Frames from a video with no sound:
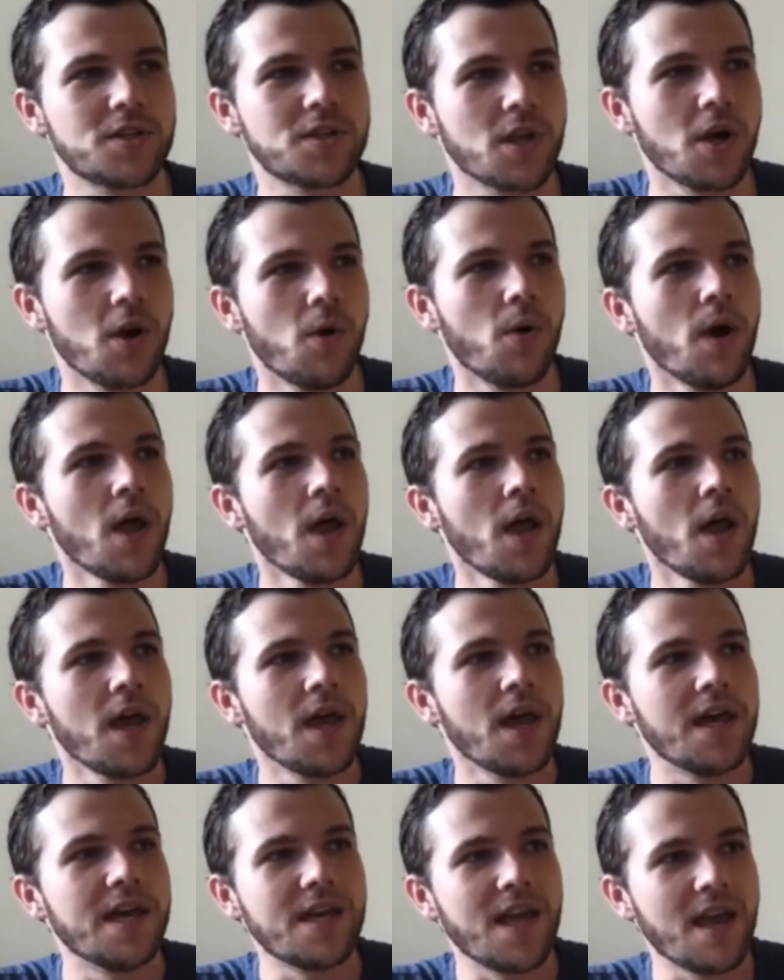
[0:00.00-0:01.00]
So
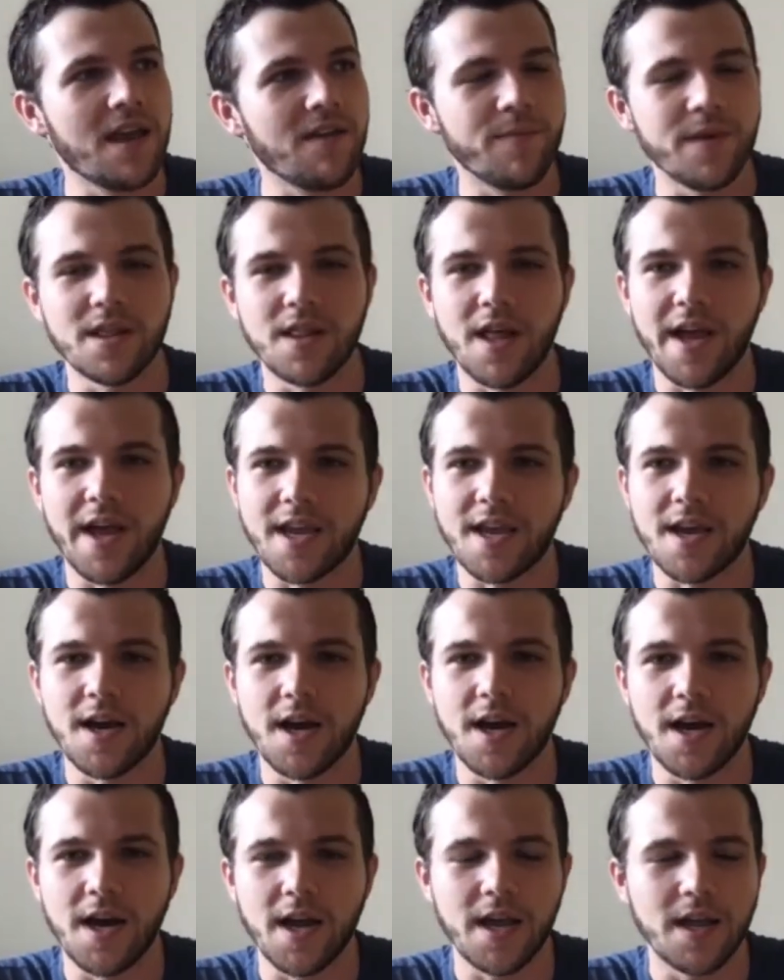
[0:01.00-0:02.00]
he gave me like
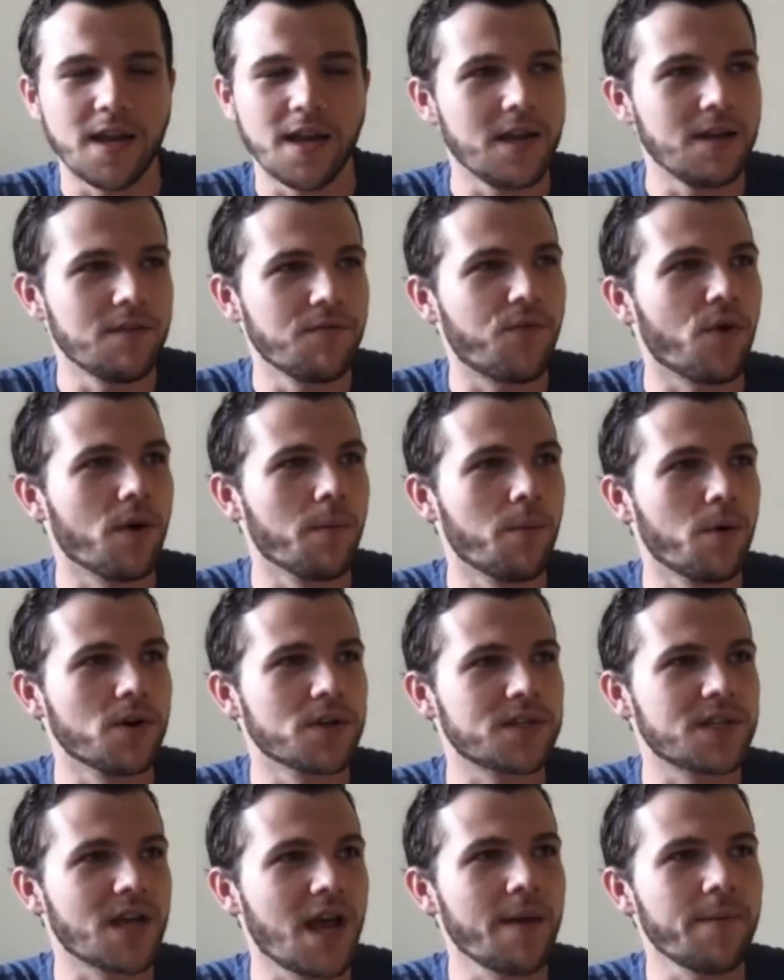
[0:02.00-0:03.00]
uh, an informal
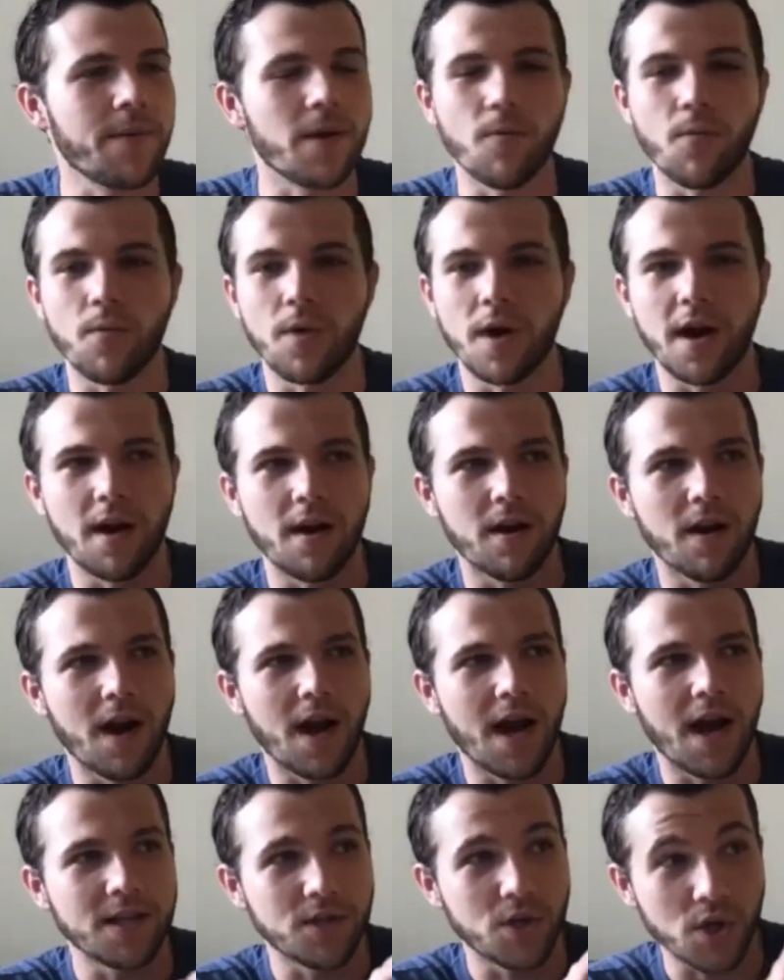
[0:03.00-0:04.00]
assignment where
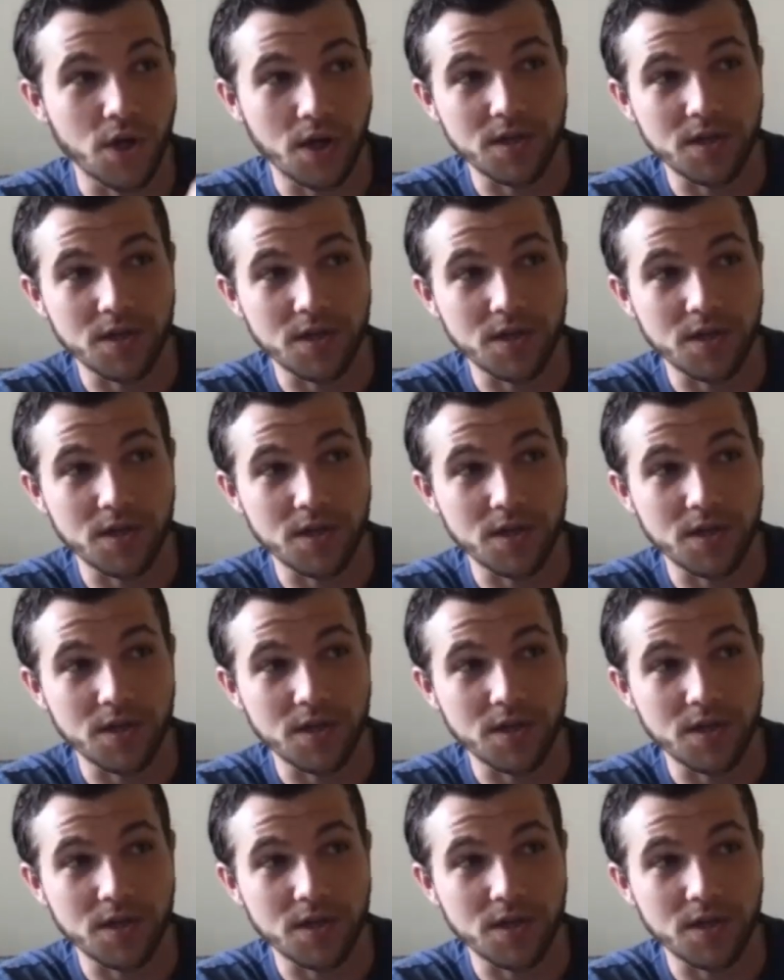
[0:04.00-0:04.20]
I took a